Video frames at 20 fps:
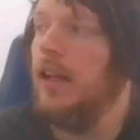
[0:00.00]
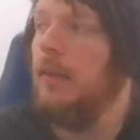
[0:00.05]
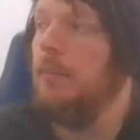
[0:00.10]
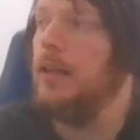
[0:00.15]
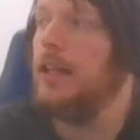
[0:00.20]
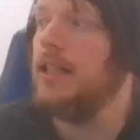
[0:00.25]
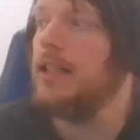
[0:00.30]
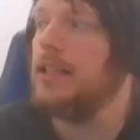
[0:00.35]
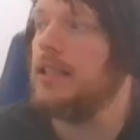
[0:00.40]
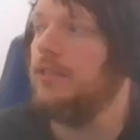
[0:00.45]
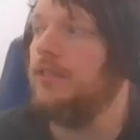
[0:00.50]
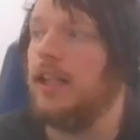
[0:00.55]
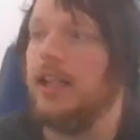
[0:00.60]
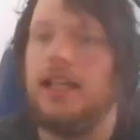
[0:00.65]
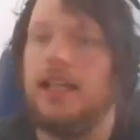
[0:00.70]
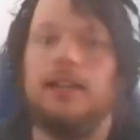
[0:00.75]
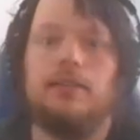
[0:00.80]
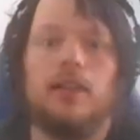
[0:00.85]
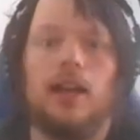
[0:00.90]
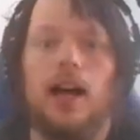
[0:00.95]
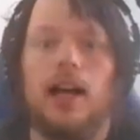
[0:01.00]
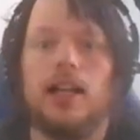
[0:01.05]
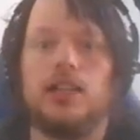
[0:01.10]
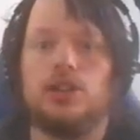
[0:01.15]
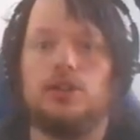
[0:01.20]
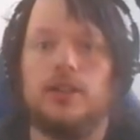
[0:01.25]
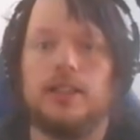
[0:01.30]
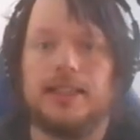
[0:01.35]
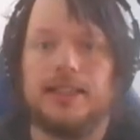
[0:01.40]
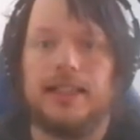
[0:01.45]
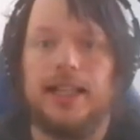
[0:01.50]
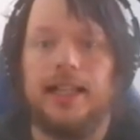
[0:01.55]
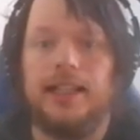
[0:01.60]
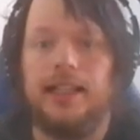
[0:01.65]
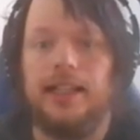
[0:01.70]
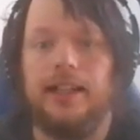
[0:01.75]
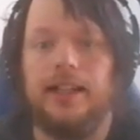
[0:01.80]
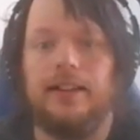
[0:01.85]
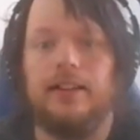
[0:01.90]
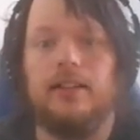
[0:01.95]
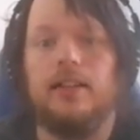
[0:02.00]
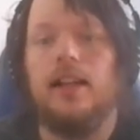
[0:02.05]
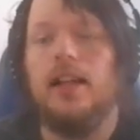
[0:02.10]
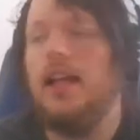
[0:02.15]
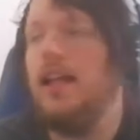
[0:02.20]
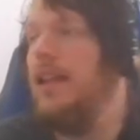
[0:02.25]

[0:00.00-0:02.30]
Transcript: because if I keep Construct set here,